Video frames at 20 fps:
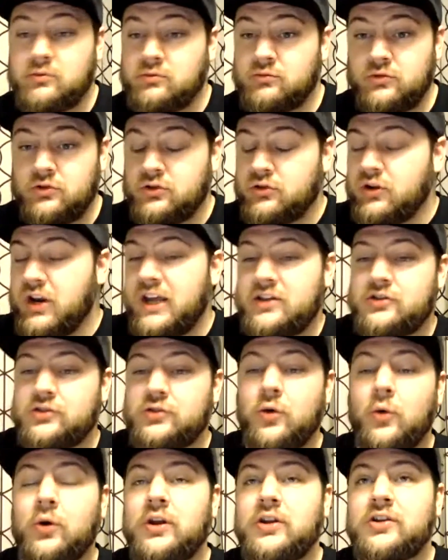great
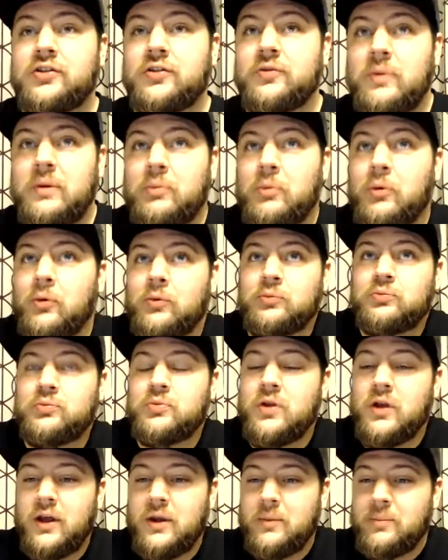stories of people
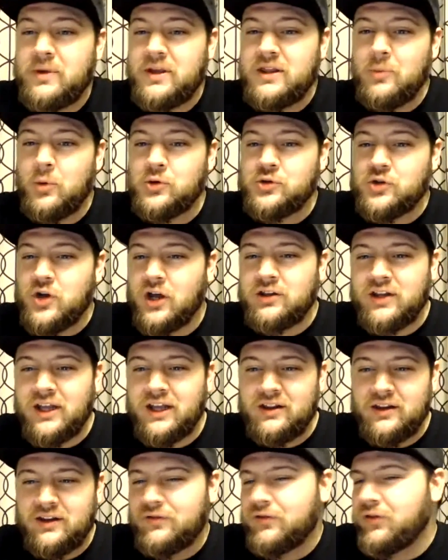being the most
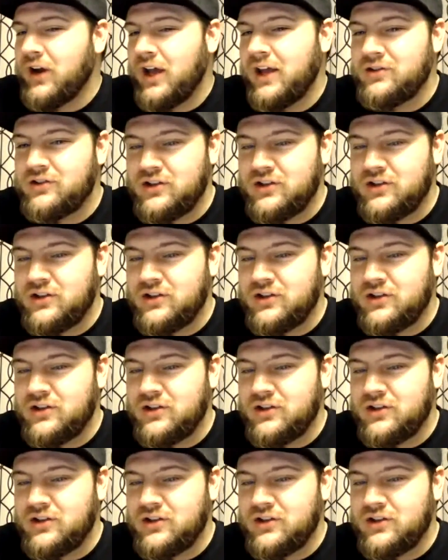unlikely friends.